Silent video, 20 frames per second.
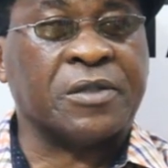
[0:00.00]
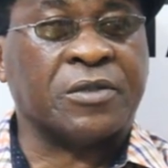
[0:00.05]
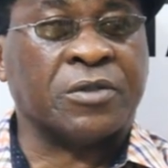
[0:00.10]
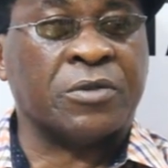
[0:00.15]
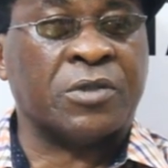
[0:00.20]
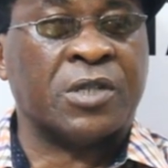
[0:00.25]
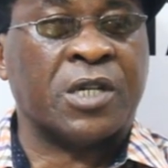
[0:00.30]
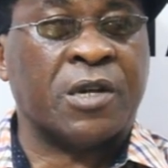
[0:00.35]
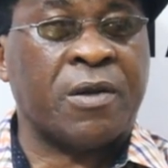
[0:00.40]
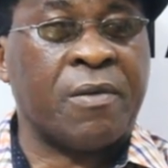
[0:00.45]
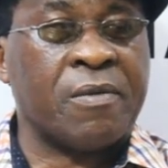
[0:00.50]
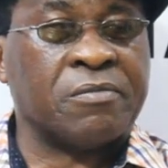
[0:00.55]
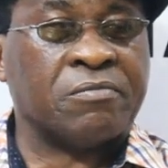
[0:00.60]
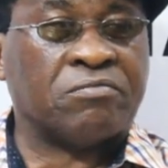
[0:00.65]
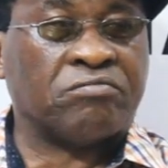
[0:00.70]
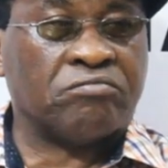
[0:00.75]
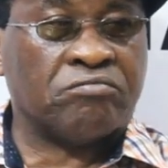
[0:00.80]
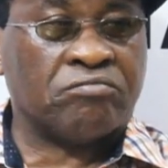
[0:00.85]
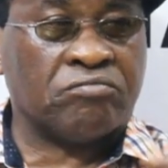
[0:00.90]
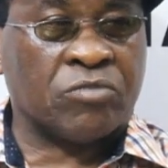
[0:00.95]
So they
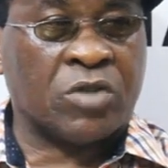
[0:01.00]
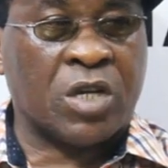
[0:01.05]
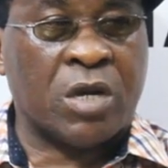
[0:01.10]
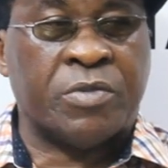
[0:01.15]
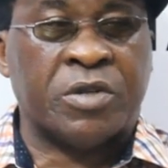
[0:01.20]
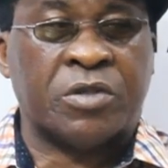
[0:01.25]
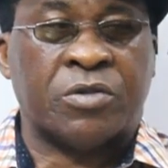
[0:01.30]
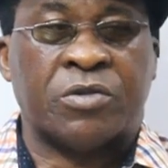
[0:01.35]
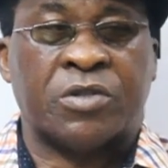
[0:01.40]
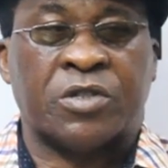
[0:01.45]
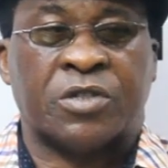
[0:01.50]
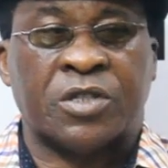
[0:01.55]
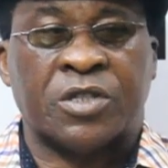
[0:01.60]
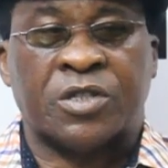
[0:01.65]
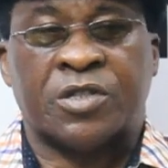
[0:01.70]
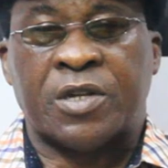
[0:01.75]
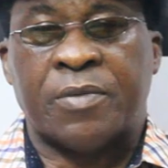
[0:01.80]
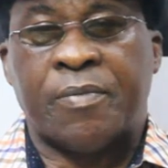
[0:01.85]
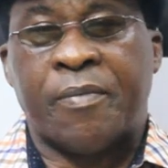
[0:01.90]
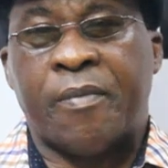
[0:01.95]
came into the
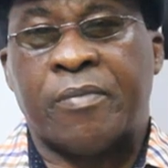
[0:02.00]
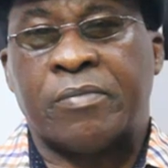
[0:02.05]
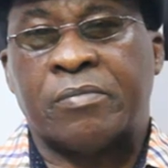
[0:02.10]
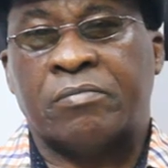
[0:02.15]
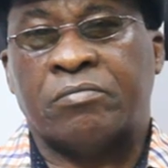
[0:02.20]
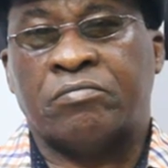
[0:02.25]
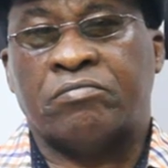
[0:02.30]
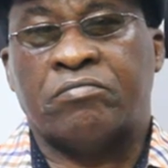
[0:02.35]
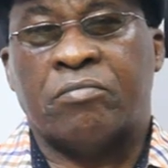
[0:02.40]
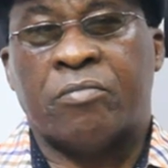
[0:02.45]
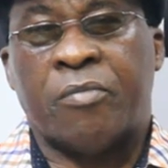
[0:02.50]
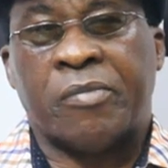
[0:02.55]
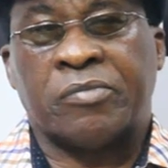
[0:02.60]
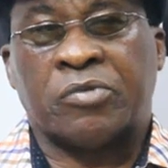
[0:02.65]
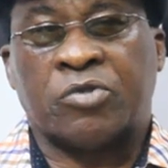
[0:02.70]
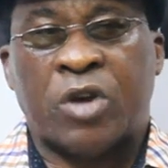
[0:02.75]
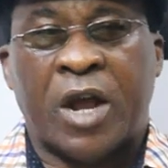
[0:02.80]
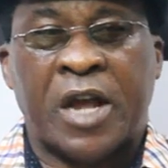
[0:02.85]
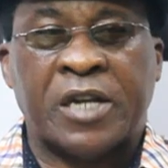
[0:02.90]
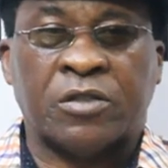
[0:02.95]
system
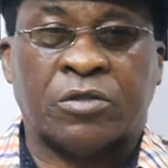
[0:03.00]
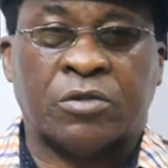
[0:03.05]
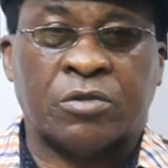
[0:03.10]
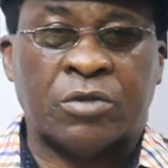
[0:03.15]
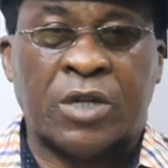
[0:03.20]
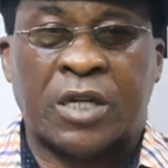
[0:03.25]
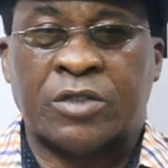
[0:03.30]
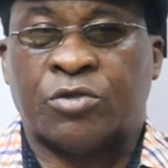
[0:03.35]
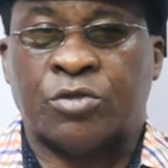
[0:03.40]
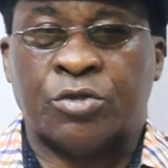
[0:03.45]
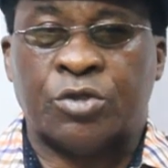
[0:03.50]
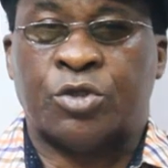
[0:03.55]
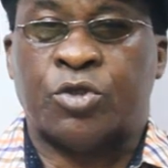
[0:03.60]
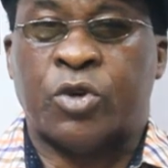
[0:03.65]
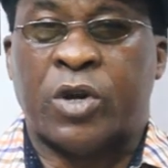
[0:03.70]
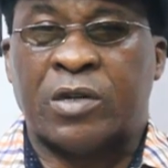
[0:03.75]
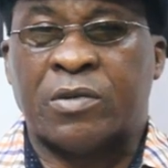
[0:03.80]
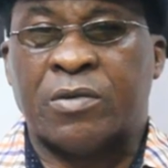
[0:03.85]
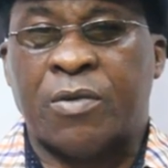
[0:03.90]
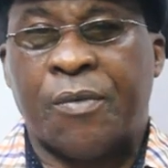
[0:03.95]
trying to, as
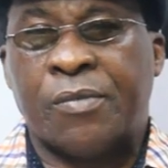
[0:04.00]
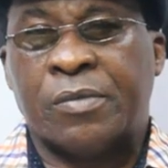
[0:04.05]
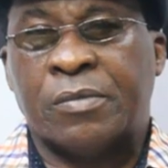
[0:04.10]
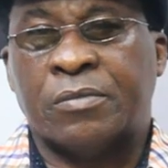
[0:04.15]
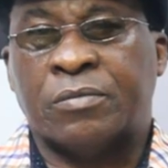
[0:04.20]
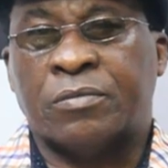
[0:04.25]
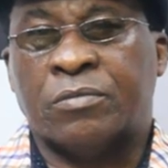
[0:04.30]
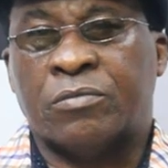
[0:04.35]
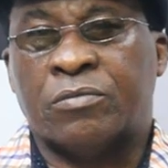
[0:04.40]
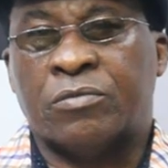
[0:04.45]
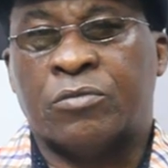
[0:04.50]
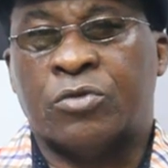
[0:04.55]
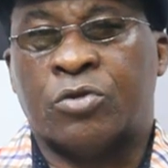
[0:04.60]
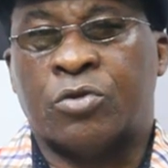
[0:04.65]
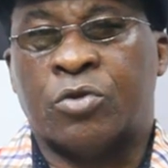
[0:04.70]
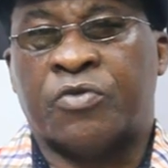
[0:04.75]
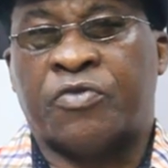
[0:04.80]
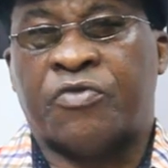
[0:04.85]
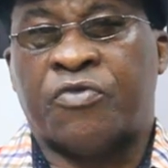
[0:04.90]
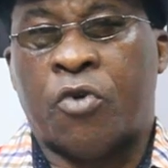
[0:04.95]
usual,
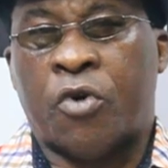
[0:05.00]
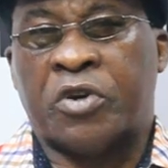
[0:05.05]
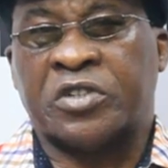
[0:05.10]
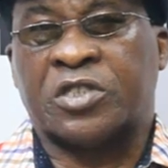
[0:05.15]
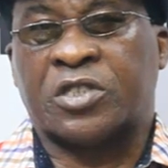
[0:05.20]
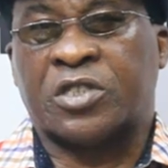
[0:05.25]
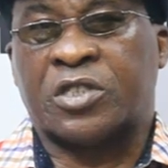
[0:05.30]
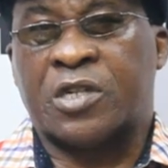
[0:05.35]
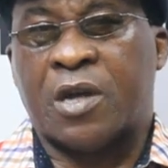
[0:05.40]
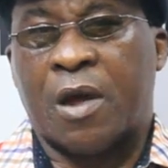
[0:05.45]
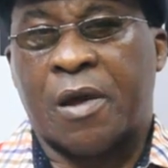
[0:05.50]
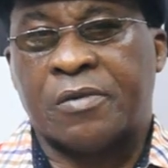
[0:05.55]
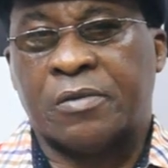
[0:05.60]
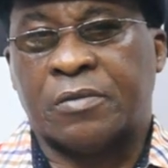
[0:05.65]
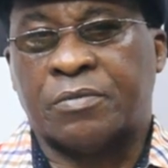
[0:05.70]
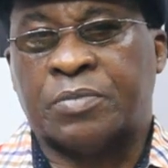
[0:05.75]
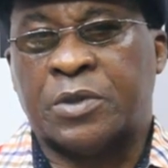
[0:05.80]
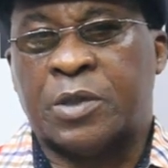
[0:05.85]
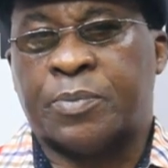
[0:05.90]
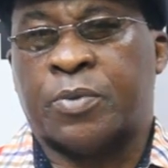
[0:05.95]
to force
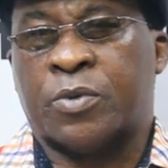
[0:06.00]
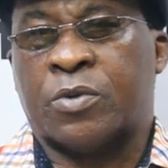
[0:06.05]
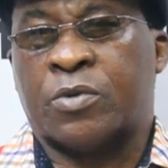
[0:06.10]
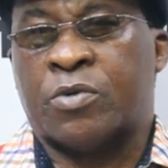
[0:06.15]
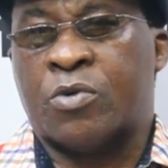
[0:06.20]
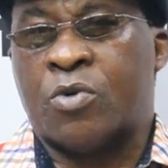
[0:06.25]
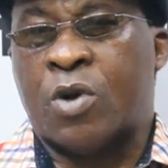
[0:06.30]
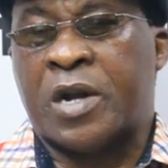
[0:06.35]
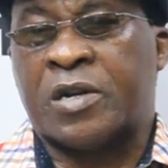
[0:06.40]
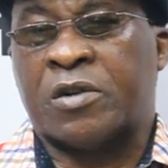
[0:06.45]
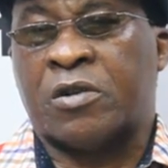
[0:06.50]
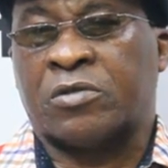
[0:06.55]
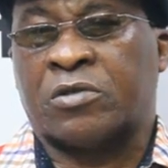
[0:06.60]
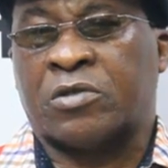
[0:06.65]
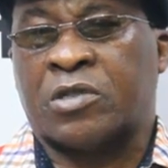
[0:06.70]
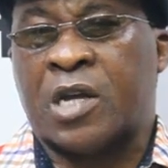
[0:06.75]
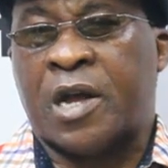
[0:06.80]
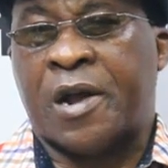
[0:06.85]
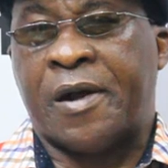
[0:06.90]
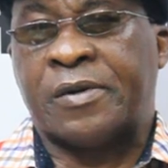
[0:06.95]
people who are
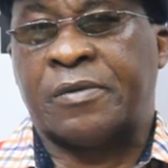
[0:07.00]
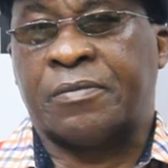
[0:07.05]
not